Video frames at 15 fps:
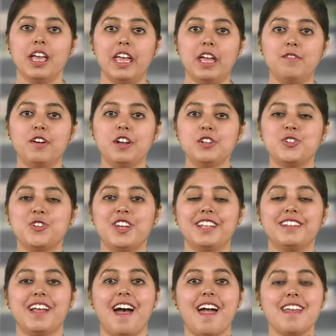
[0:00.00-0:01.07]
even
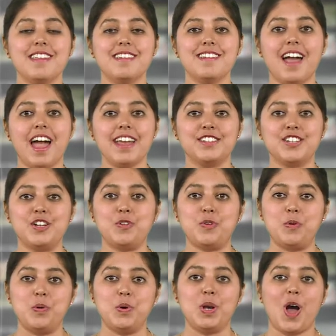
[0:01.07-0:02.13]
during the enlightened
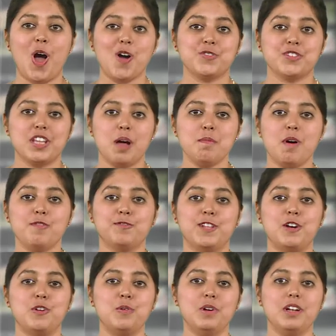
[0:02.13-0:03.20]
rule of some of
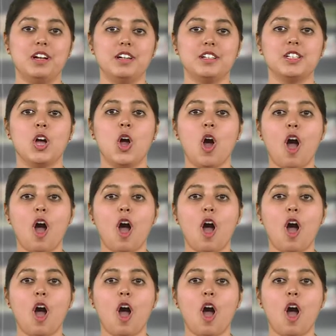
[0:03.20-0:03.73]
the rulers